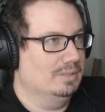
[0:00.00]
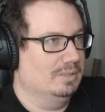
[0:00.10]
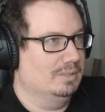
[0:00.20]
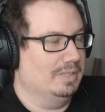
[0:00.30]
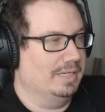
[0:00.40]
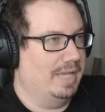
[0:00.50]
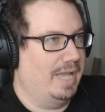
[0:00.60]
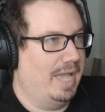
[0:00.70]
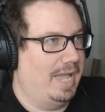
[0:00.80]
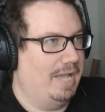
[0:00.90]
Like
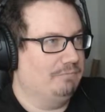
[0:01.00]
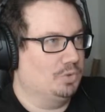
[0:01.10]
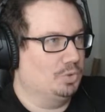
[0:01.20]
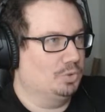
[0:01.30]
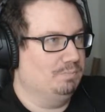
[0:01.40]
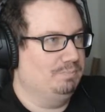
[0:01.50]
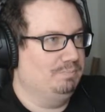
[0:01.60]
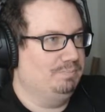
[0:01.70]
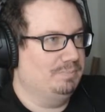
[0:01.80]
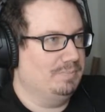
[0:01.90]
after
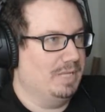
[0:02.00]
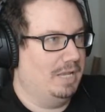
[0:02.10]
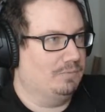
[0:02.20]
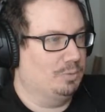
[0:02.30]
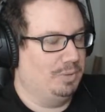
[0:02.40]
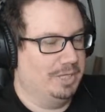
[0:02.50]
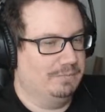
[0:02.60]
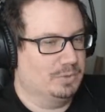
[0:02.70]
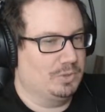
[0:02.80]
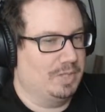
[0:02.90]
playing
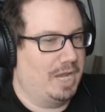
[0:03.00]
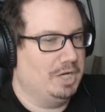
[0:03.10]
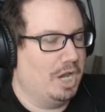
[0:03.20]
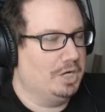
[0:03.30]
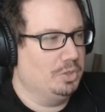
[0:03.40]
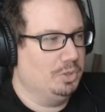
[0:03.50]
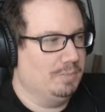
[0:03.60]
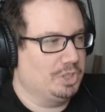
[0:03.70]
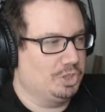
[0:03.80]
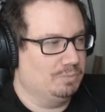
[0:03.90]
for so long. I know you
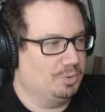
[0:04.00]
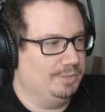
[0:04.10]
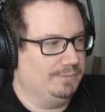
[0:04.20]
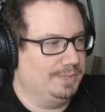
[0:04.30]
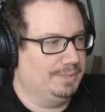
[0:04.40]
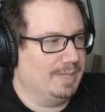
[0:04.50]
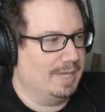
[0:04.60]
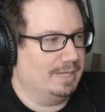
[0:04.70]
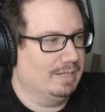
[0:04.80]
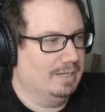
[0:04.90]
mentioned briefly
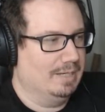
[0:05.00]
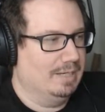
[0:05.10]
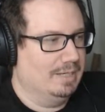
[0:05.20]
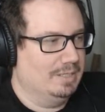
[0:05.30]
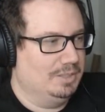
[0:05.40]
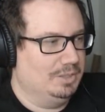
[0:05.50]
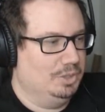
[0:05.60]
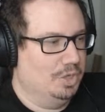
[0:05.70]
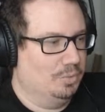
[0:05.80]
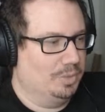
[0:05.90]
that,
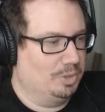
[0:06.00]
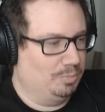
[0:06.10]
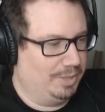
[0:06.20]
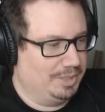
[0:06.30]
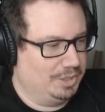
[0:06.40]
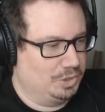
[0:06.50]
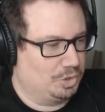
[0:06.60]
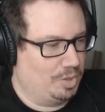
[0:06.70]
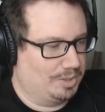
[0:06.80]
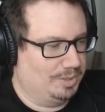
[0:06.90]
you know, when you're playing
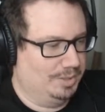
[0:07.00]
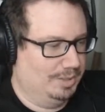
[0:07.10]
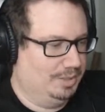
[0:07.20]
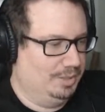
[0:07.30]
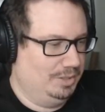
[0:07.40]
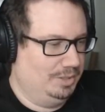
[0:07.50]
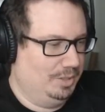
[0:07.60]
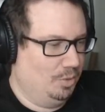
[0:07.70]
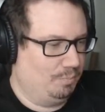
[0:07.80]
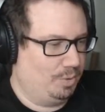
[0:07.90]
constructed, you
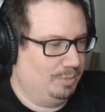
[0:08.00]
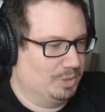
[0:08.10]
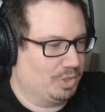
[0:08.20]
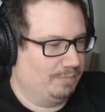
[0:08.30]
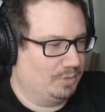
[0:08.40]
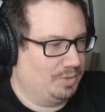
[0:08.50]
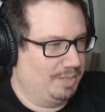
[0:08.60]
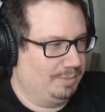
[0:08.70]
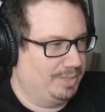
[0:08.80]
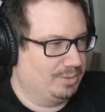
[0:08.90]
know, pretty much after
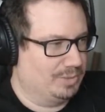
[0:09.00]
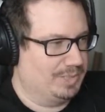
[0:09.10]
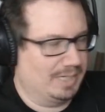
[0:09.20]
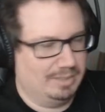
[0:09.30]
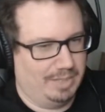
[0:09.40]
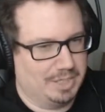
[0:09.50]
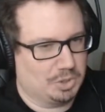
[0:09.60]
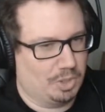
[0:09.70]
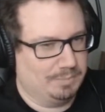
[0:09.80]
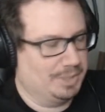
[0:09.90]
they play their second land
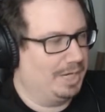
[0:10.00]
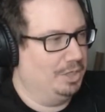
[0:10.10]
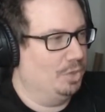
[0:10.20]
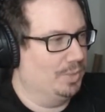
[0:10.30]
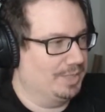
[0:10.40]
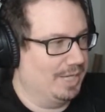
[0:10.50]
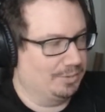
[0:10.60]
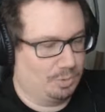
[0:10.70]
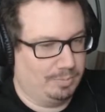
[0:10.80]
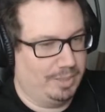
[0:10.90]
drop, you kind of know what
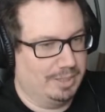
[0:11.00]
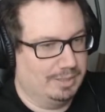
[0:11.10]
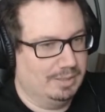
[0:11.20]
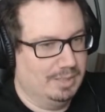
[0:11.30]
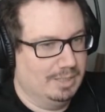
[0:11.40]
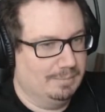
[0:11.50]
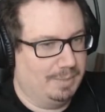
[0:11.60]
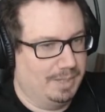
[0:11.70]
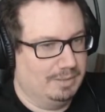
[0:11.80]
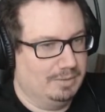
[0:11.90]
deck they're playing.
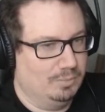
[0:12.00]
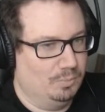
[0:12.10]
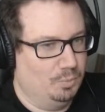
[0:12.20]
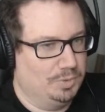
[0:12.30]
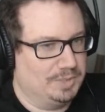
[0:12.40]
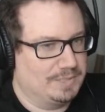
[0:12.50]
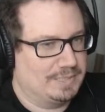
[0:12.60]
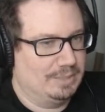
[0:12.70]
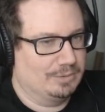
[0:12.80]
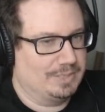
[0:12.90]
But with the
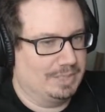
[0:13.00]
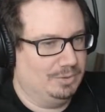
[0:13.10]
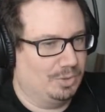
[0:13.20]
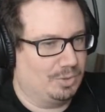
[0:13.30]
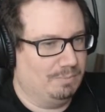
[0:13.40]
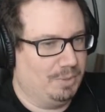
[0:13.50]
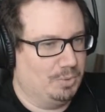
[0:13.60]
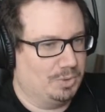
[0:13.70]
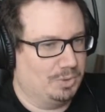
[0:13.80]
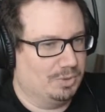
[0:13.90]
skills that you learn in
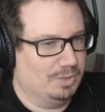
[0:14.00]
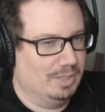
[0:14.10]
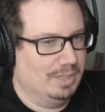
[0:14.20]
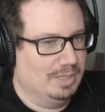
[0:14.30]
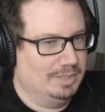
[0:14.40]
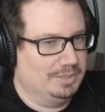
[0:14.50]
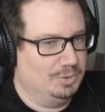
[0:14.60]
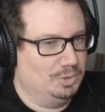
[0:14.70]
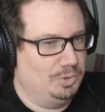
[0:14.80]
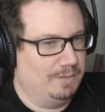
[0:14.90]
poker,
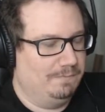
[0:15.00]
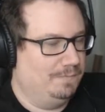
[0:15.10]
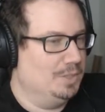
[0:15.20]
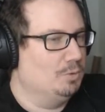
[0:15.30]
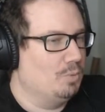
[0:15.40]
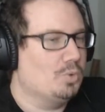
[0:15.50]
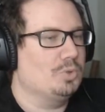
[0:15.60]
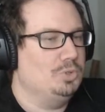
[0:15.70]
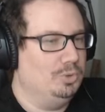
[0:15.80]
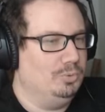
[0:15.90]
do they feel more
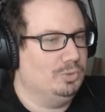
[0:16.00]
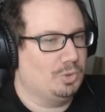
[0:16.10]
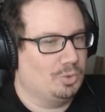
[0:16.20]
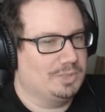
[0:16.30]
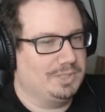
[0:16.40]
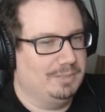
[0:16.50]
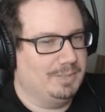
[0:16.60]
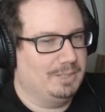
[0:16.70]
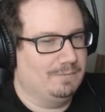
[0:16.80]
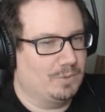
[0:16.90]
tuned towards
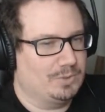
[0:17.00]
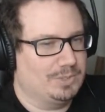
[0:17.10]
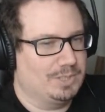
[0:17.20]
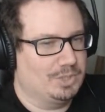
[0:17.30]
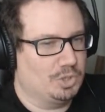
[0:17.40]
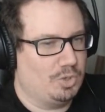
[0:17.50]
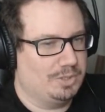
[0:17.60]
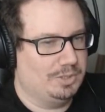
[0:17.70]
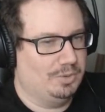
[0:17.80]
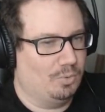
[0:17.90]
limited versus
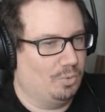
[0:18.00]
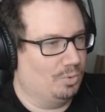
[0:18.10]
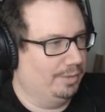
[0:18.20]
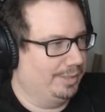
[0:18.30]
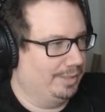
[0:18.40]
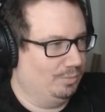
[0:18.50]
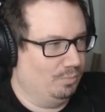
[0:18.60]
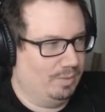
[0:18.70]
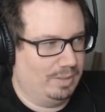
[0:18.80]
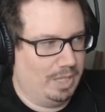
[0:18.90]
constructed, or it could
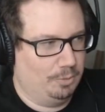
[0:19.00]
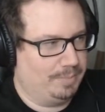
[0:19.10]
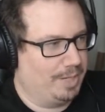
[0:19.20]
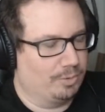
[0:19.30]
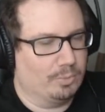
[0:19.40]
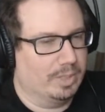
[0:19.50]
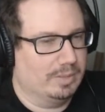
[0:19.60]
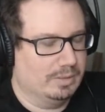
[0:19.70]
help either way?